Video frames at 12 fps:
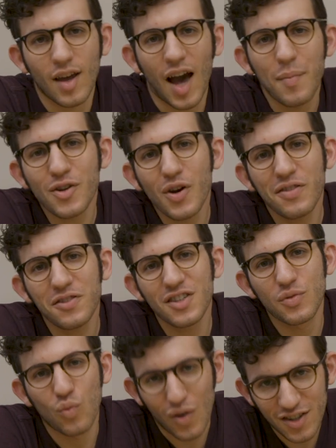I bet you have at
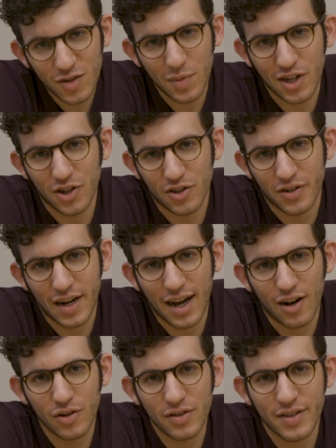least one speaker in your
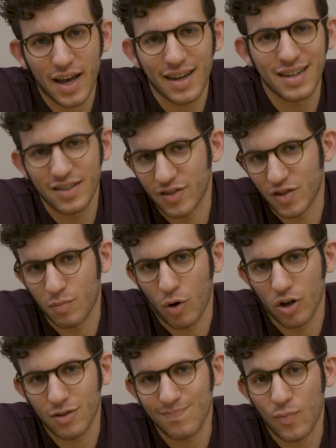house that isn't
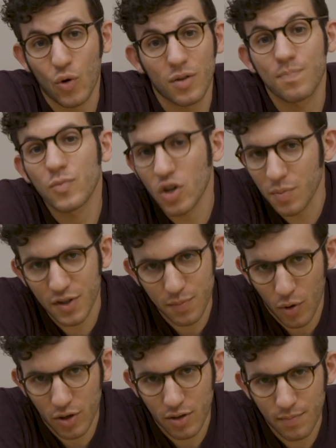smart, or could be
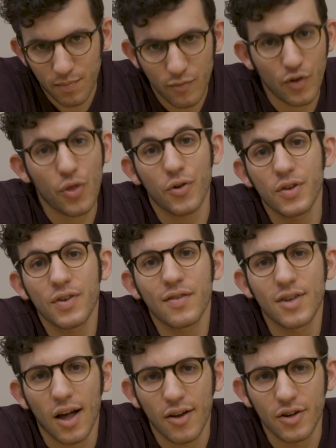smart. For
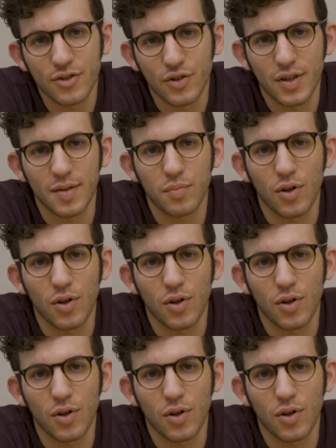thirty-five dollars, you can